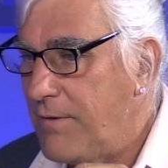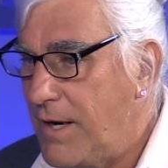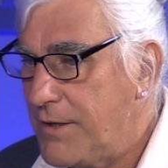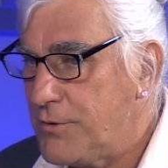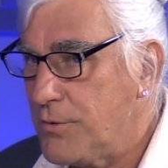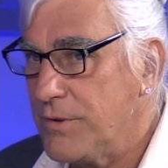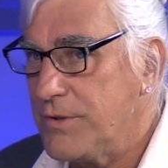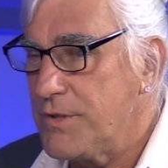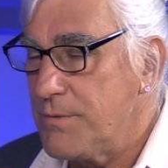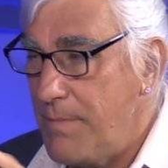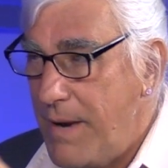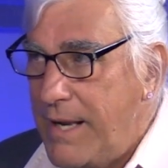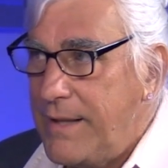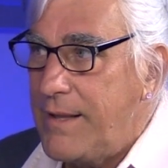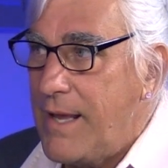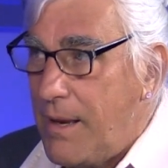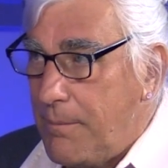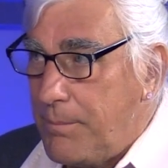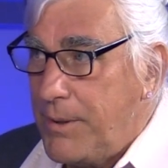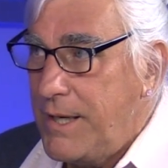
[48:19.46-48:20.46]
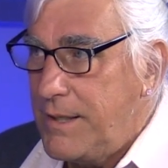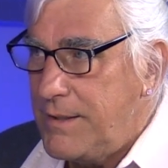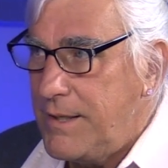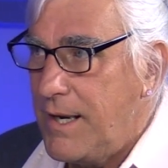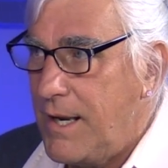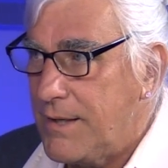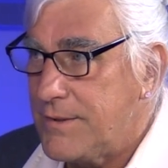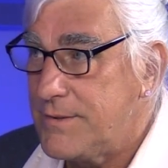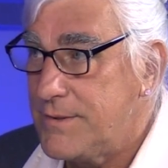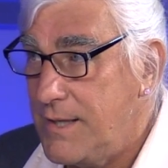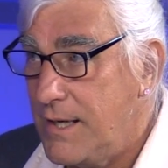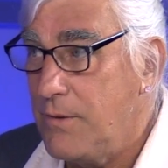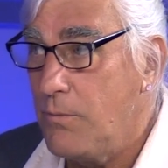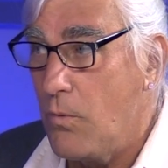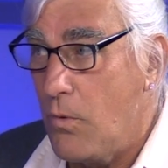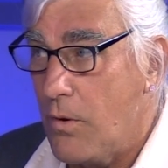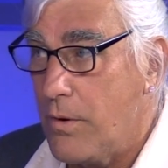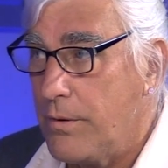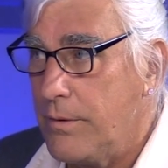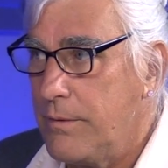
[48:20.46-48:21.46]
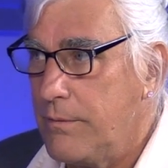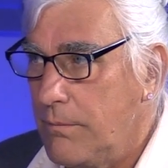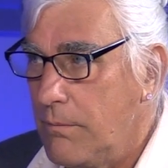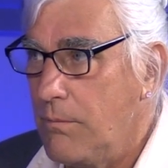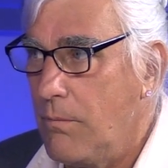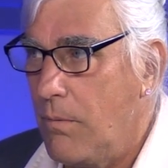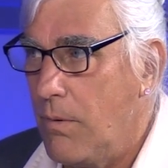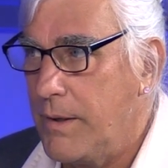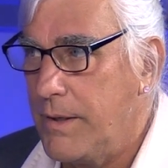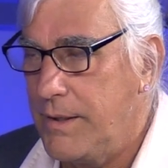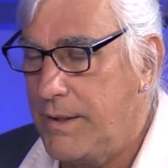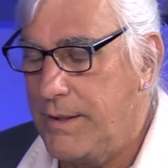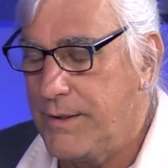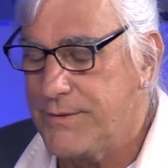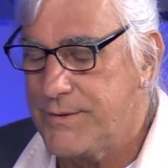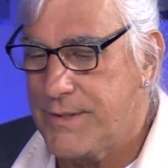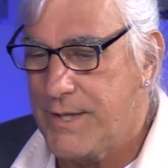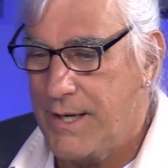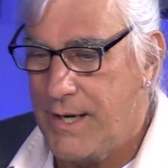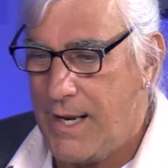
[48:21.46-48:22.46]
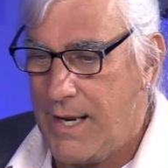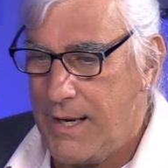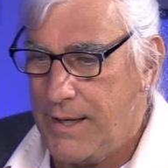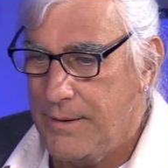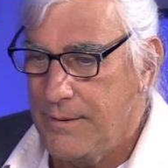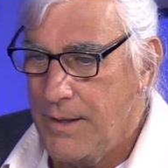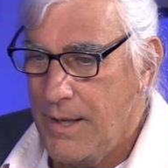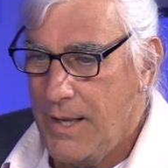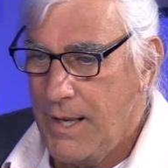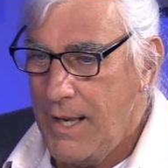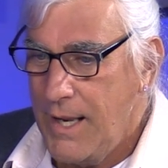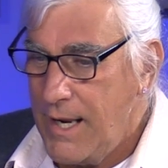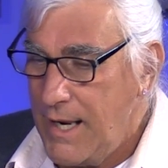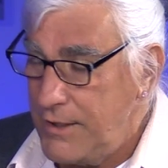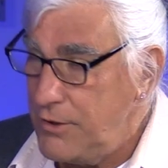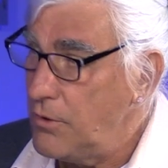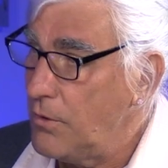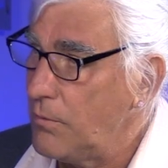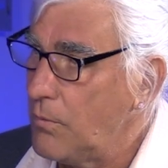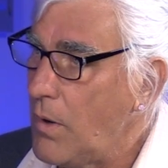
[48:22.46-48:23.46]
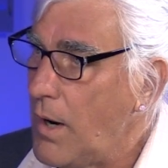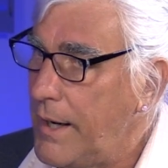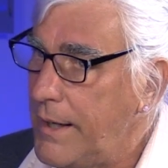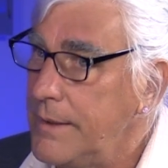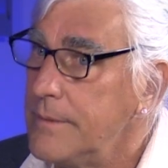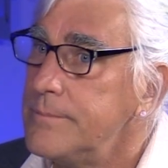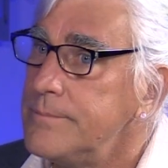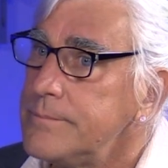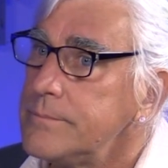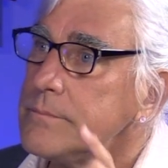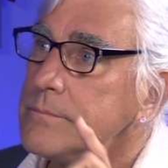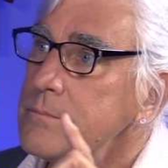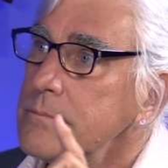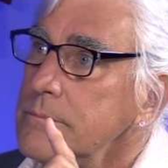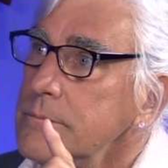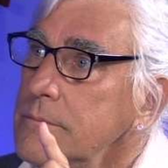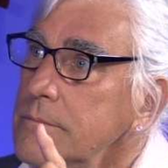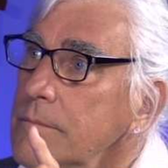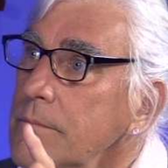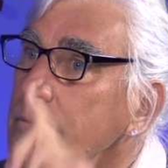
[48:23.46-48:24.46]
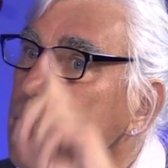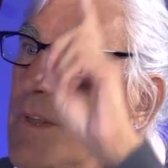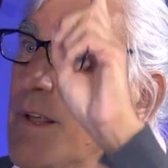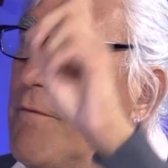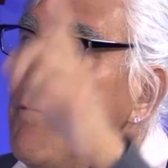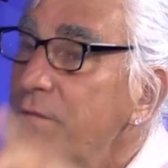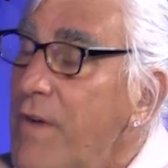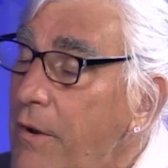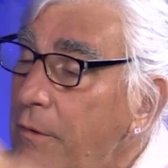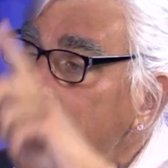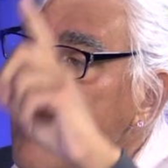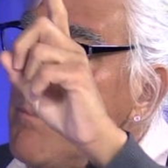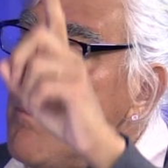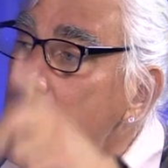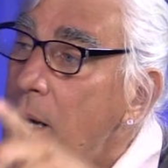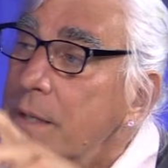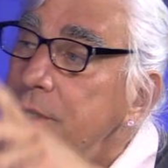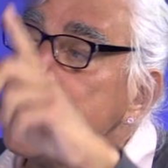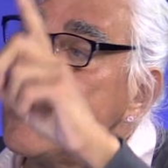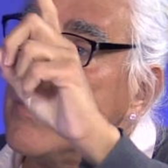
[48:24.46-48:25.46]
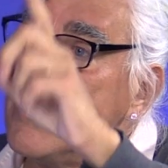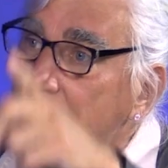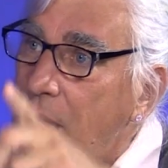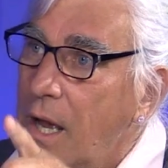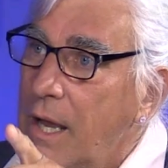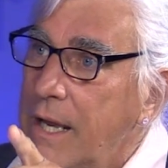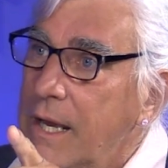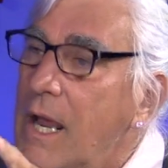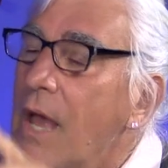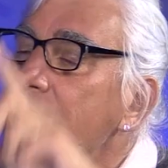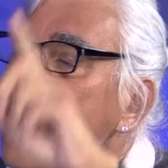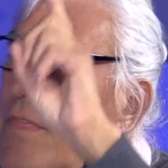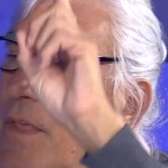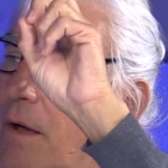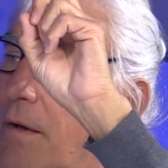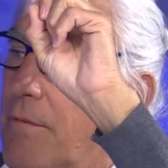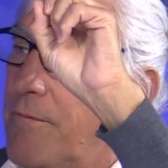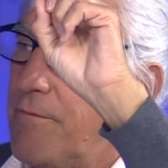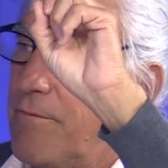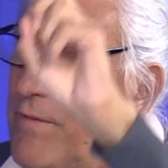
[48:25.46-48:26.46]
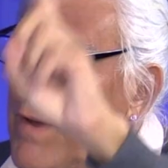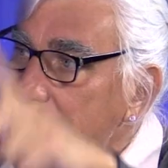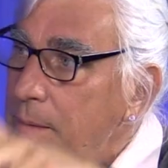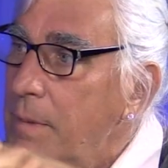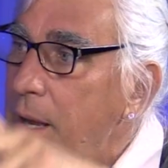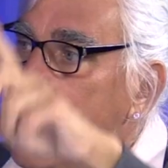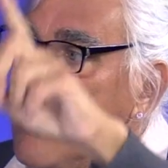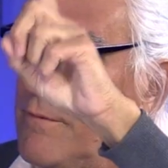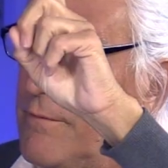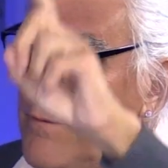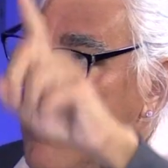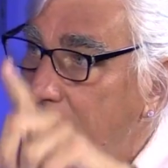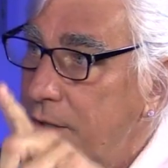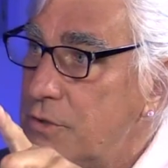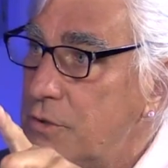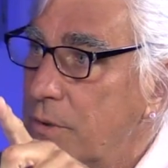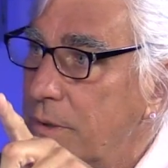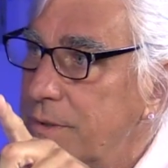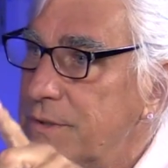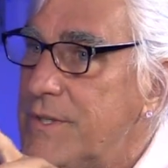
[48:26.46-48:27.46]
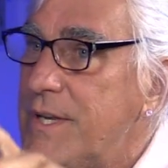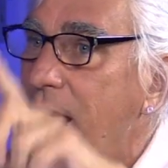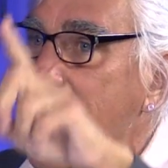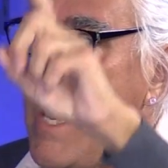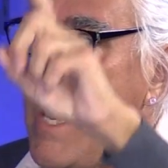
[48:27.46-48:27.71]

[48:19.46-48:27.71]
veterans made that PTSD ward what it is today, and you're right. Very much like the female veterans